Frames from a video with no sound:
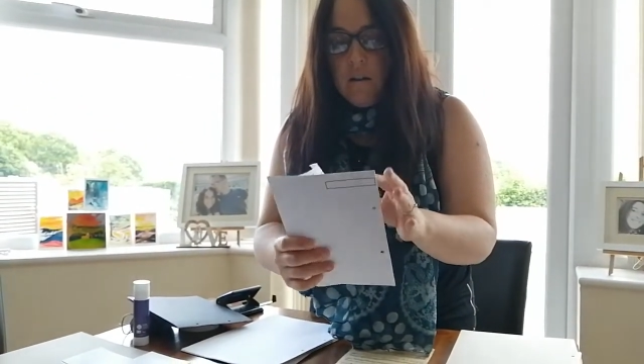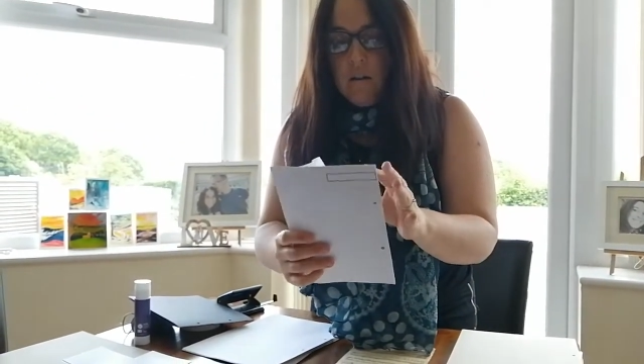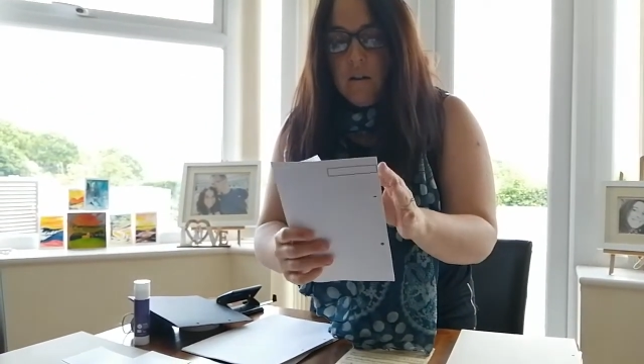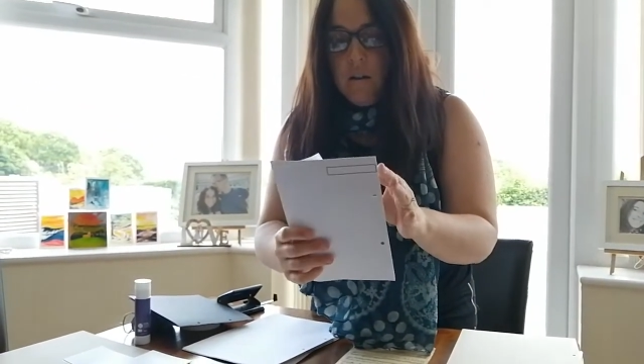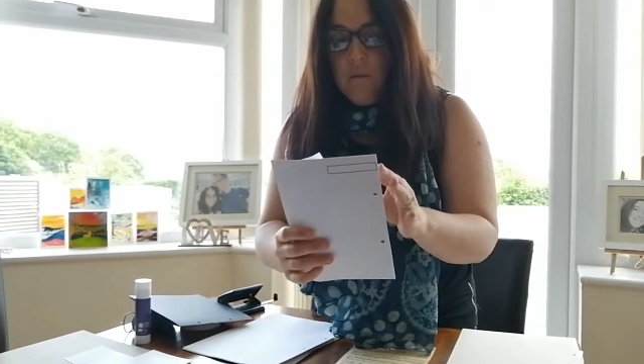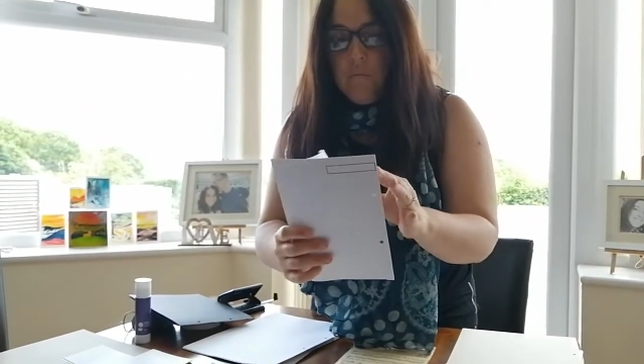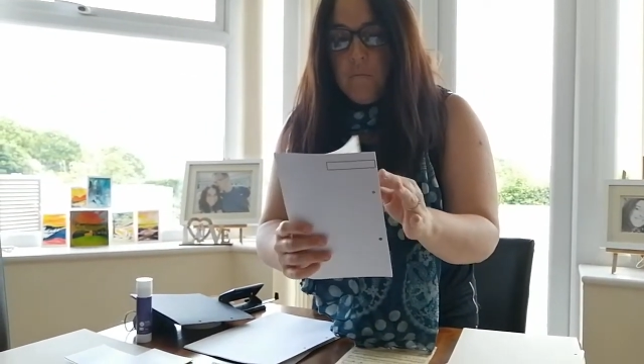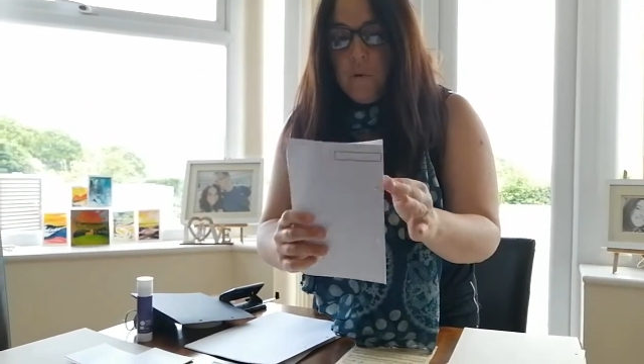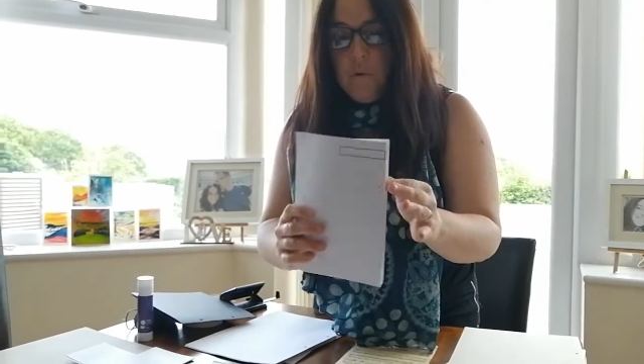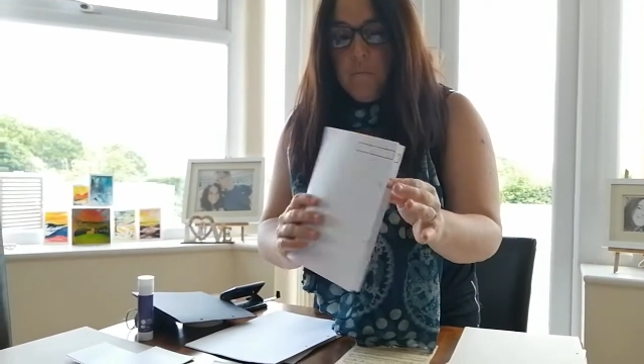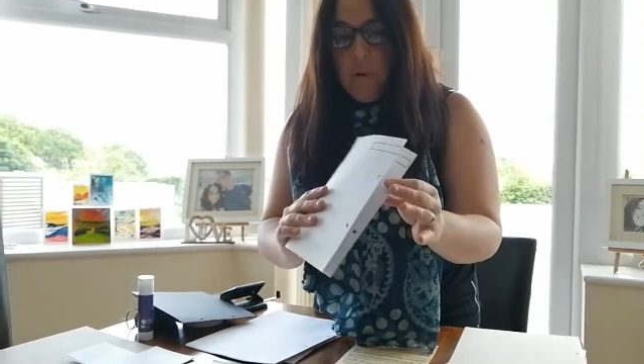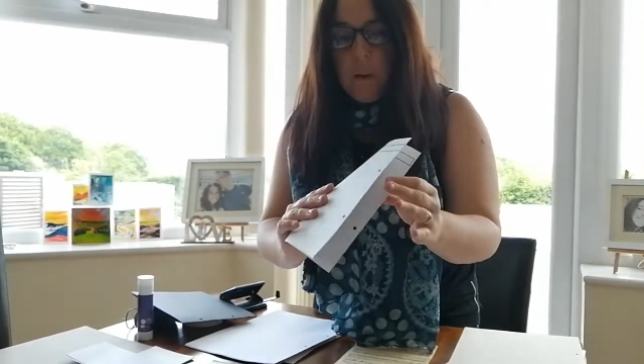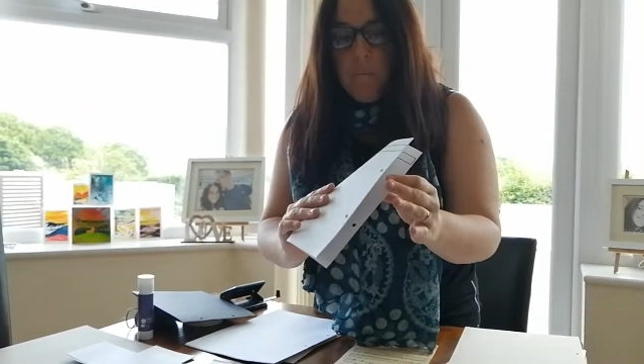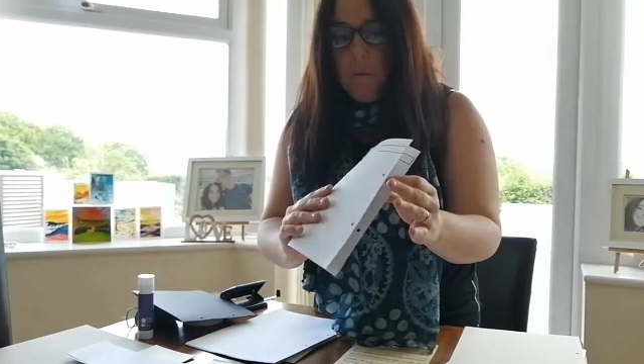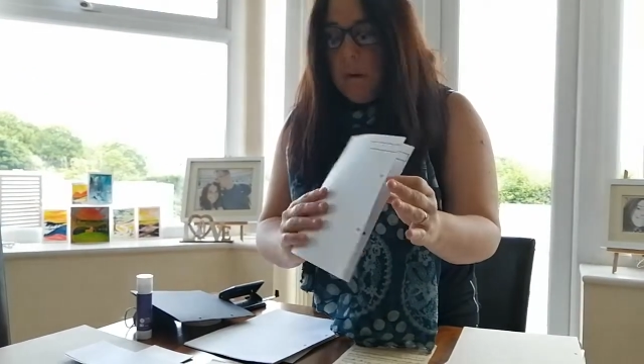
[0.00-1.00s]
notebook
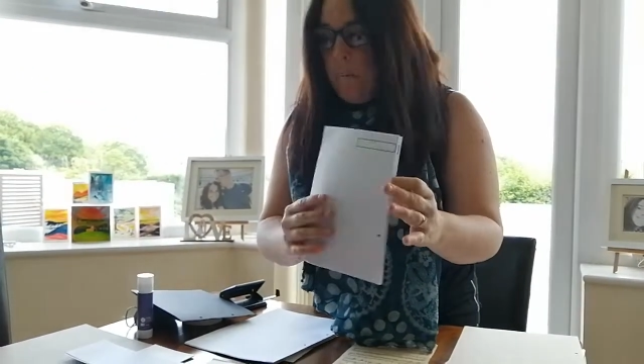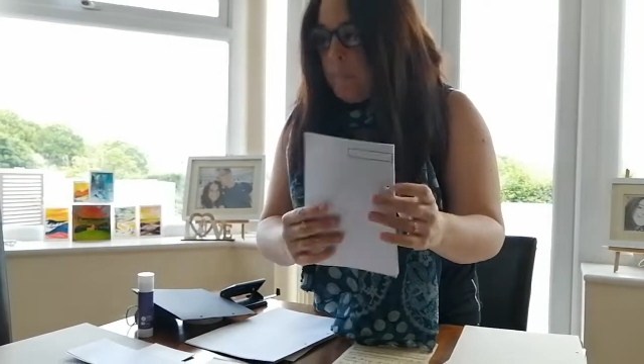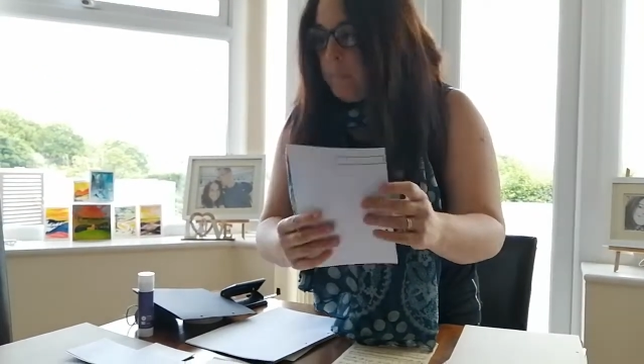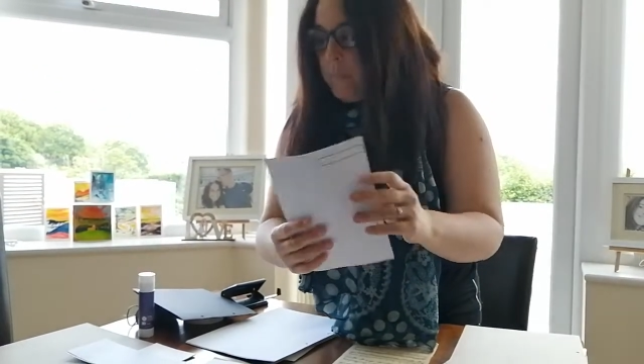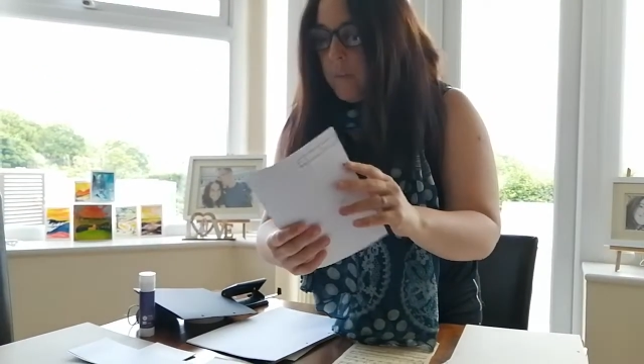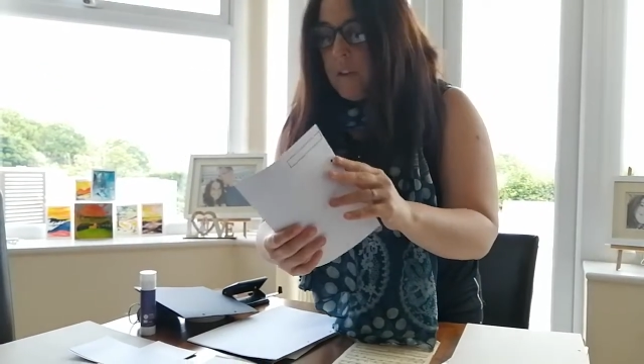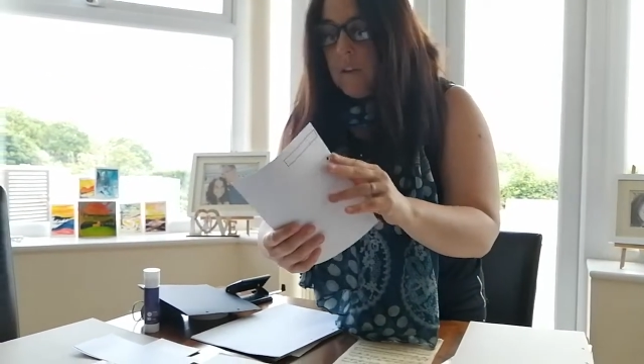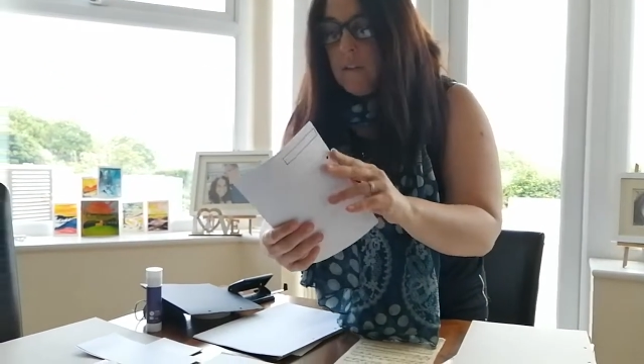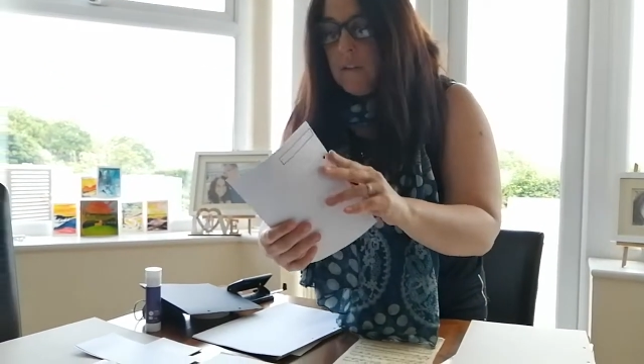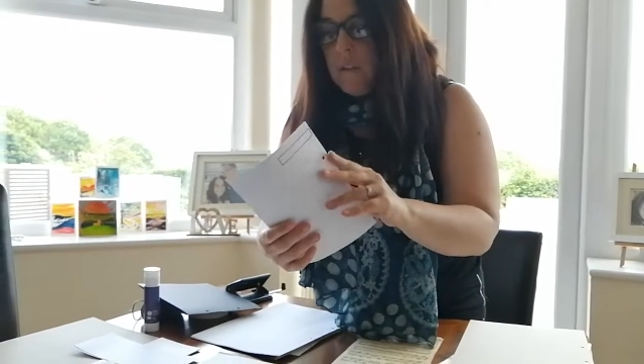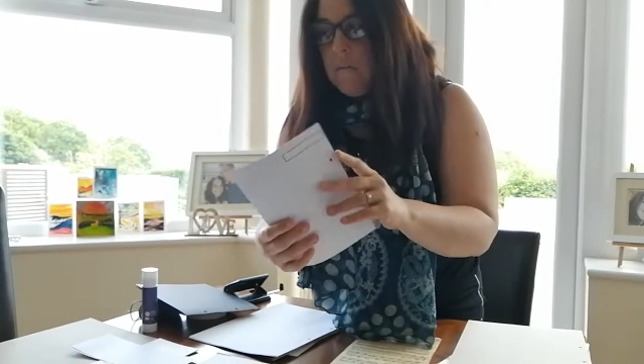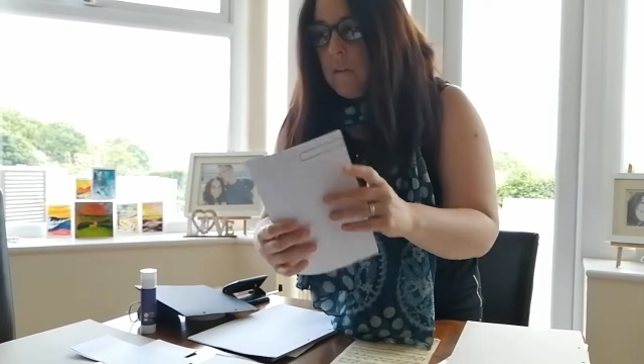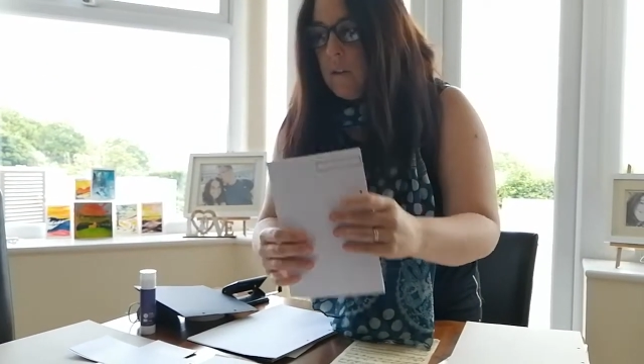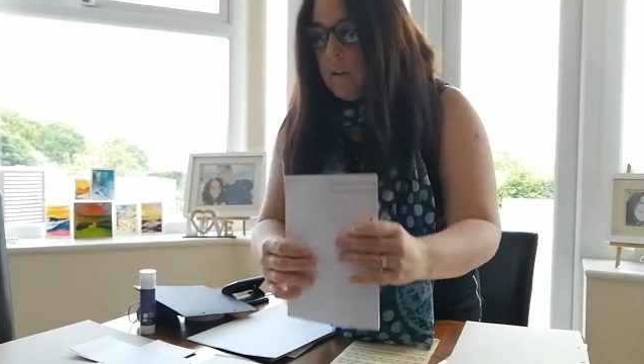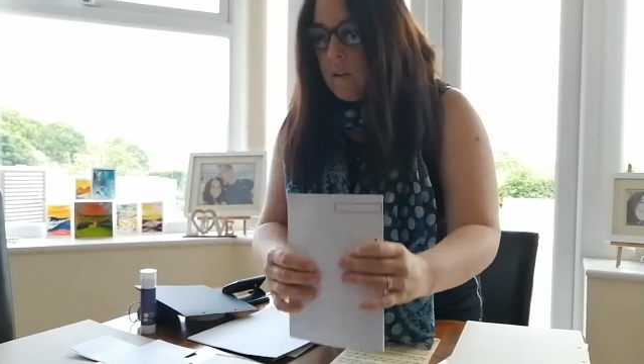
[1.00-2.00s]
paper, let's
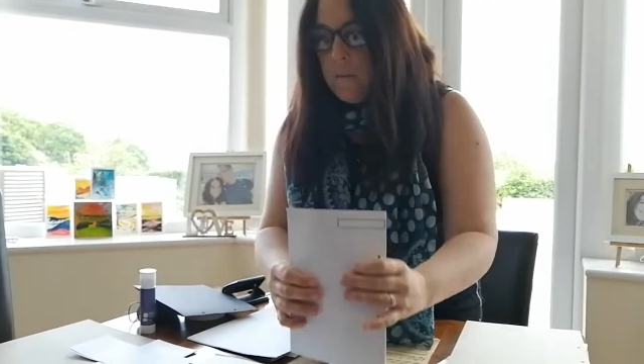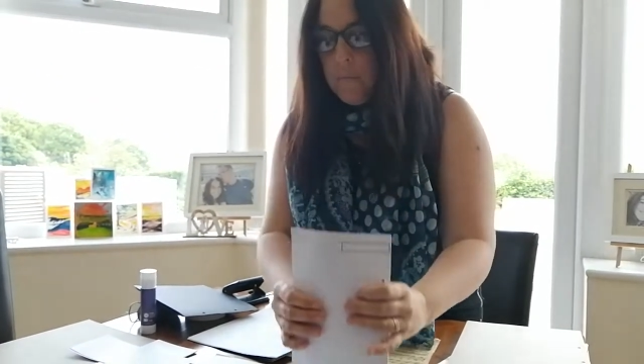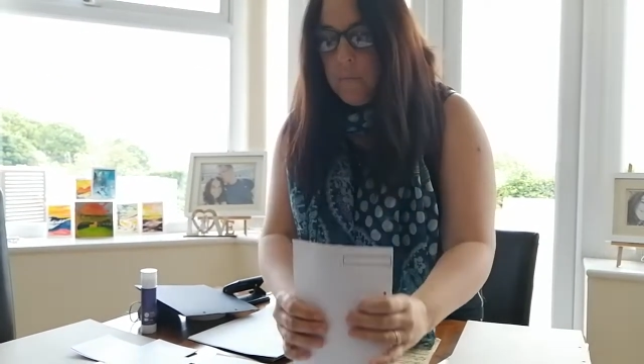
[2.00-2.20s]
have a look.